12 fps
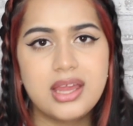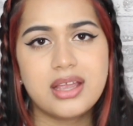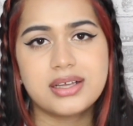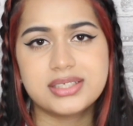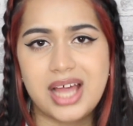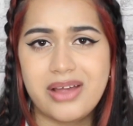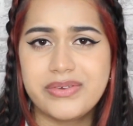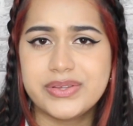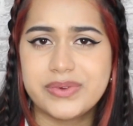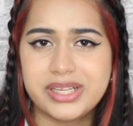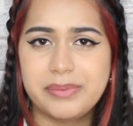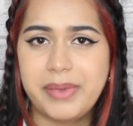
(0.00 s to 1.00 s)
because I was
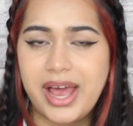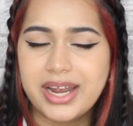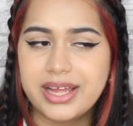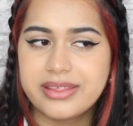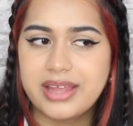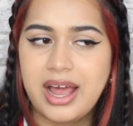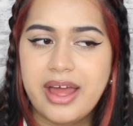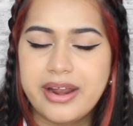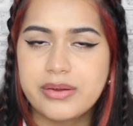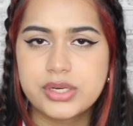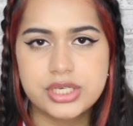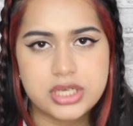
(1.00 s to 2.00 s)
really bad at that and
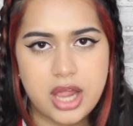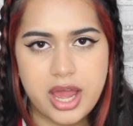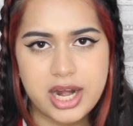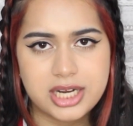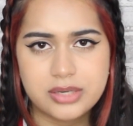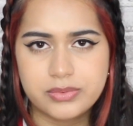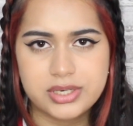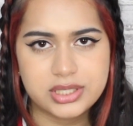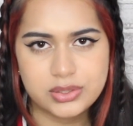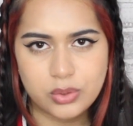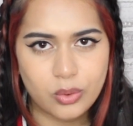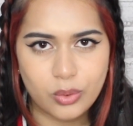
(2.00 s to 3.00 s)
I was shy and I didn't
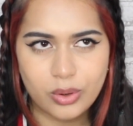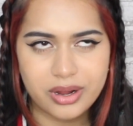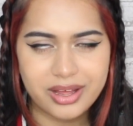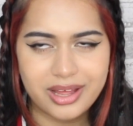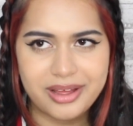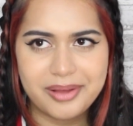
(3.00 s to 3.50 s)
want to talk,